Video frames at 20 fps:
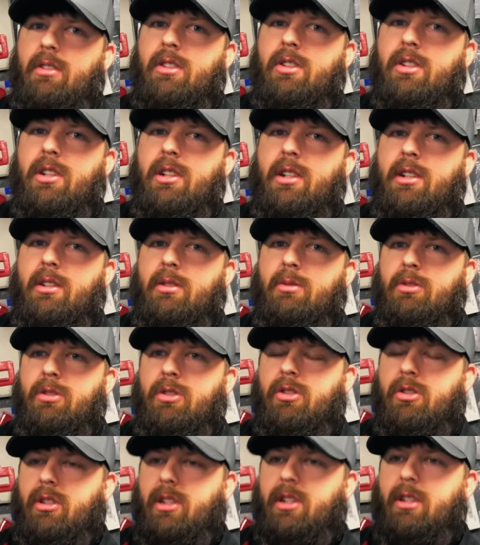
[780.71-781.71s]
this yet because we're
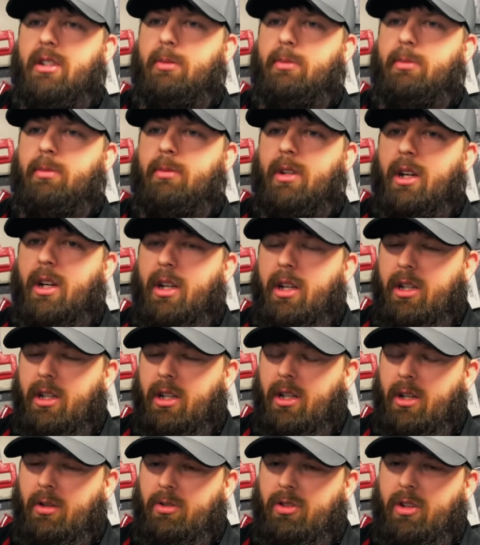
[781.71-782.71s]
strictly,
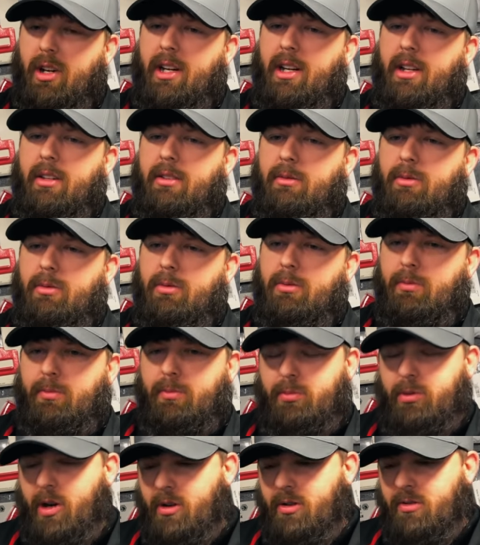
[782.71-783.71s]
you know, trying to
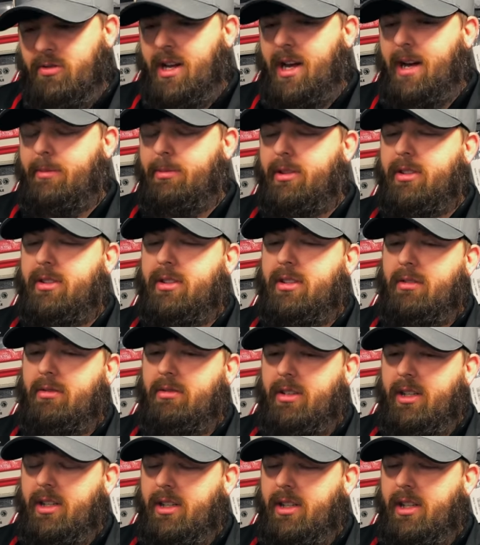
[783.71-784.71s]
prototype it and stuff
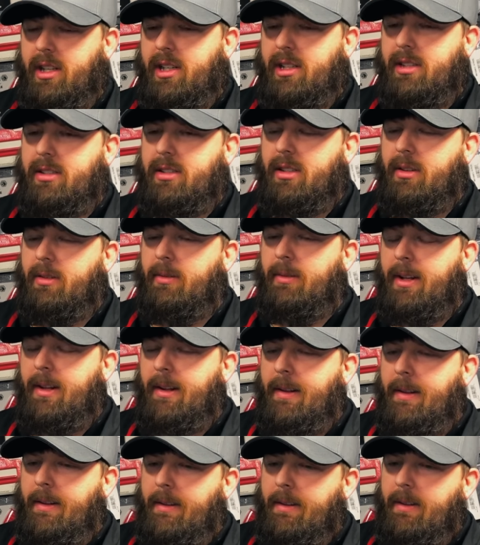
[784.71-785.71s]
like that. So
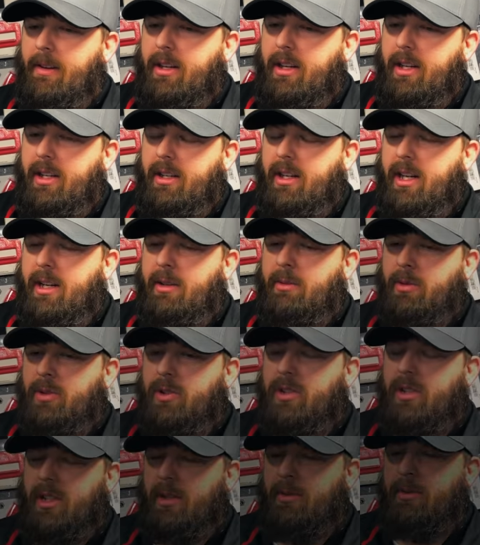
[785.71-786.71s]
it, it
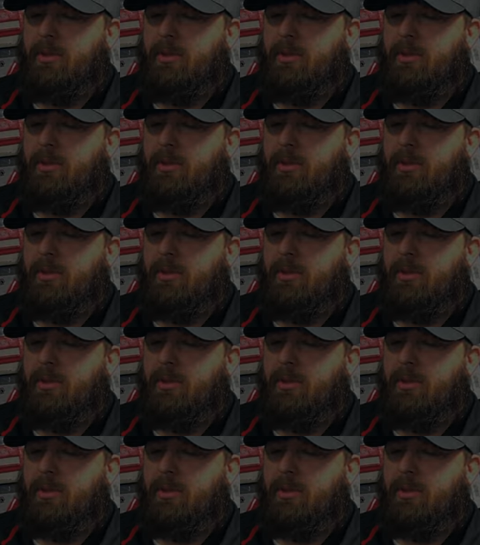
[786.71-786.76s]
was it